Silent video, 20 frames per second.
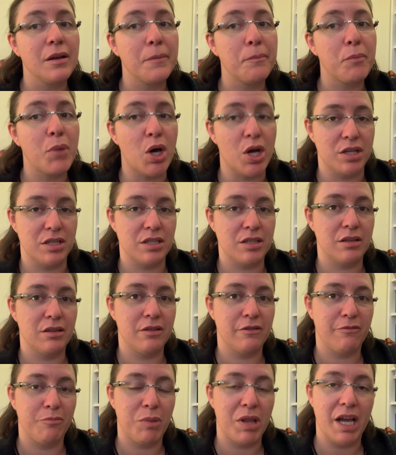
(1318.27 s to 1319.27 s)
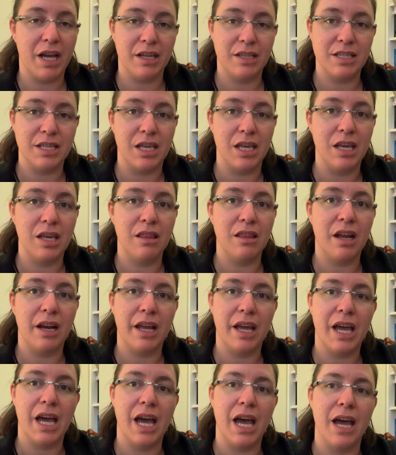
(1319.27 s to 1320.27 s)
pot of black tea that
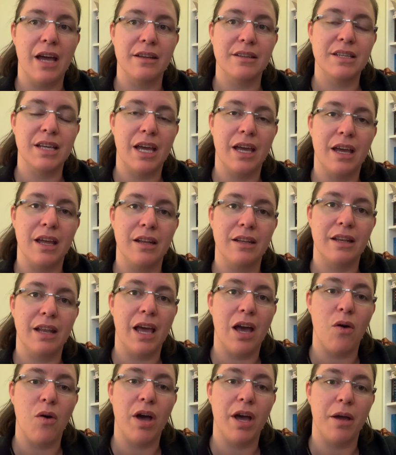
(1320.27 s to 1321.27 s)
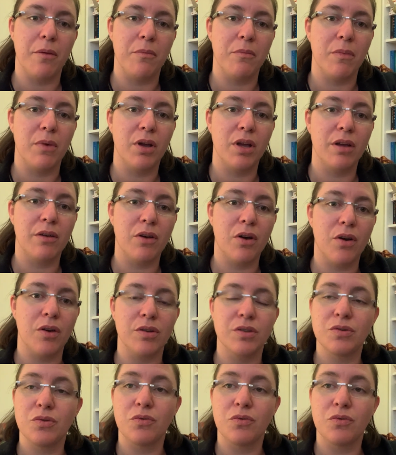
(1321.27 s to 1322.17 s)
I had and now I'm on to